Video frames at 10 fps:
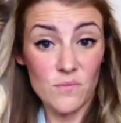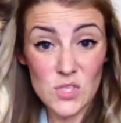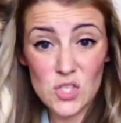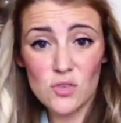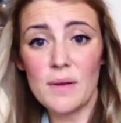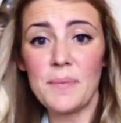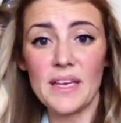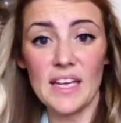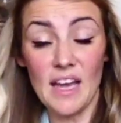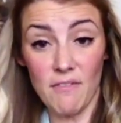
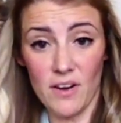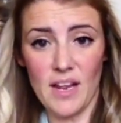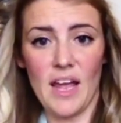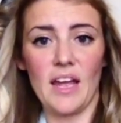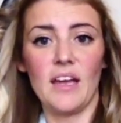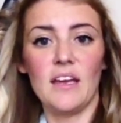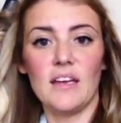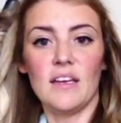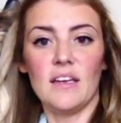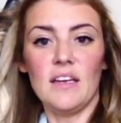stripping it every day
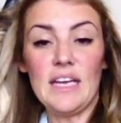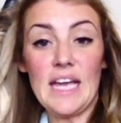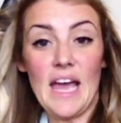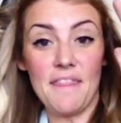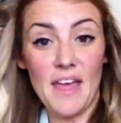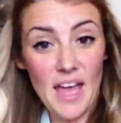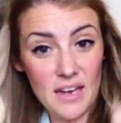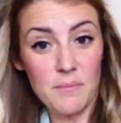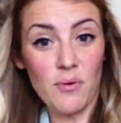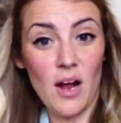and
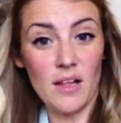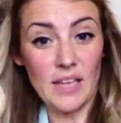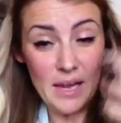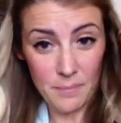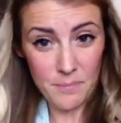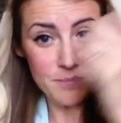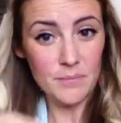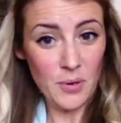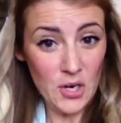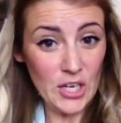then like
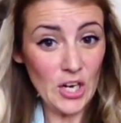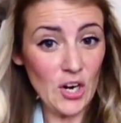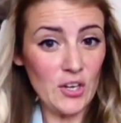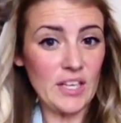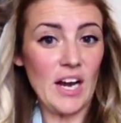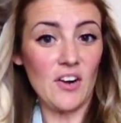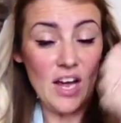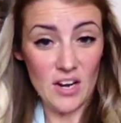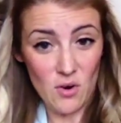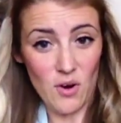putting a curling iron
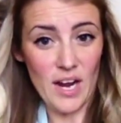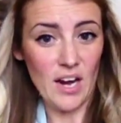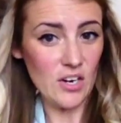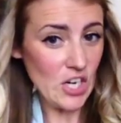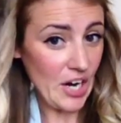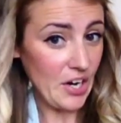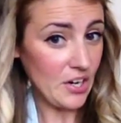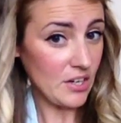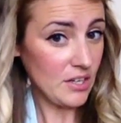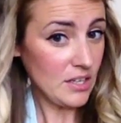on it or a
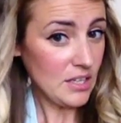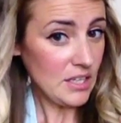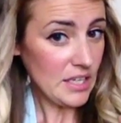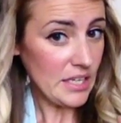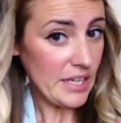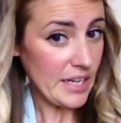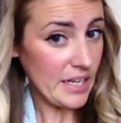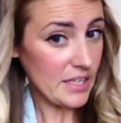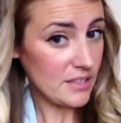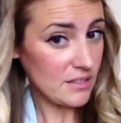hairdryer,
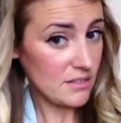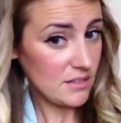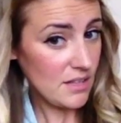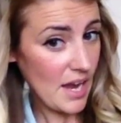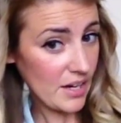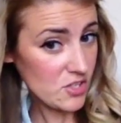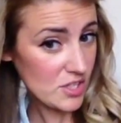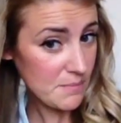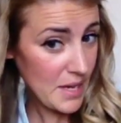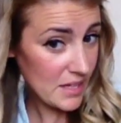it
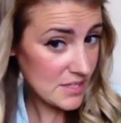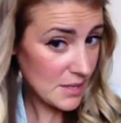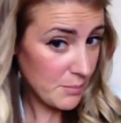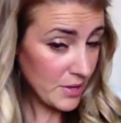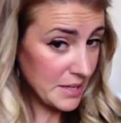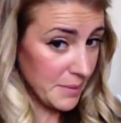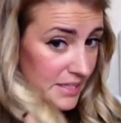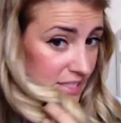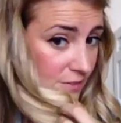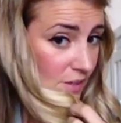actually makes a pretty
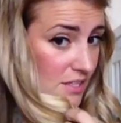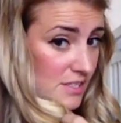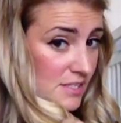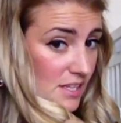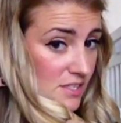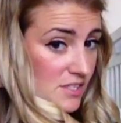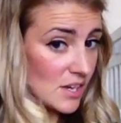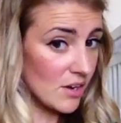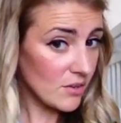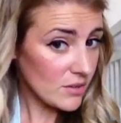big difference. And
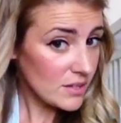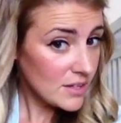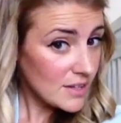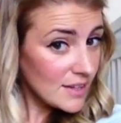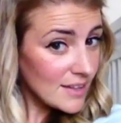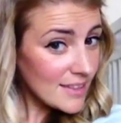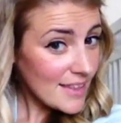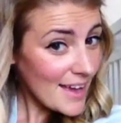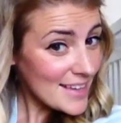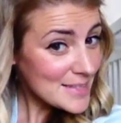so
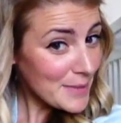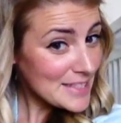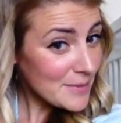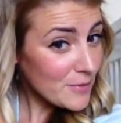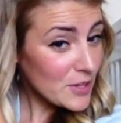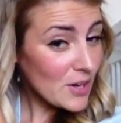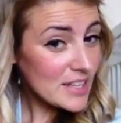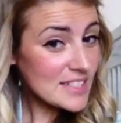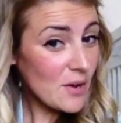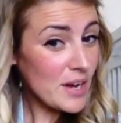that is my tip for you
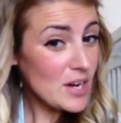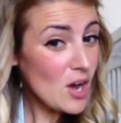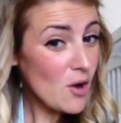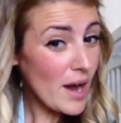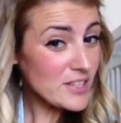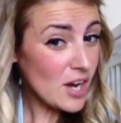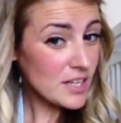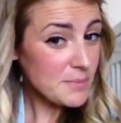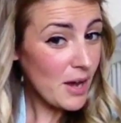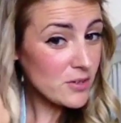guys. Now, I know I
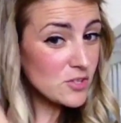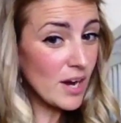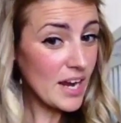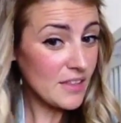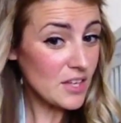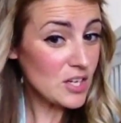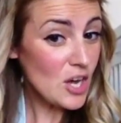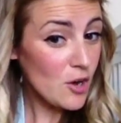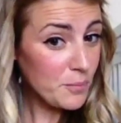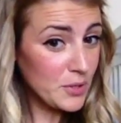talked about trying the
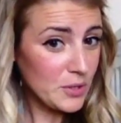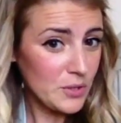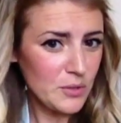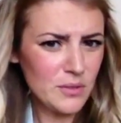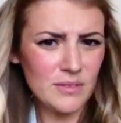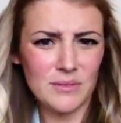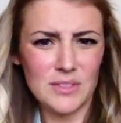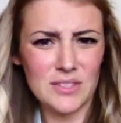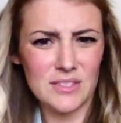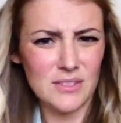No Poo,
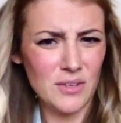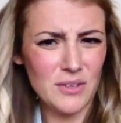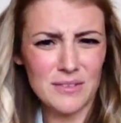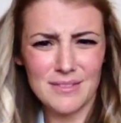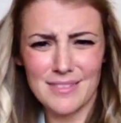which is, or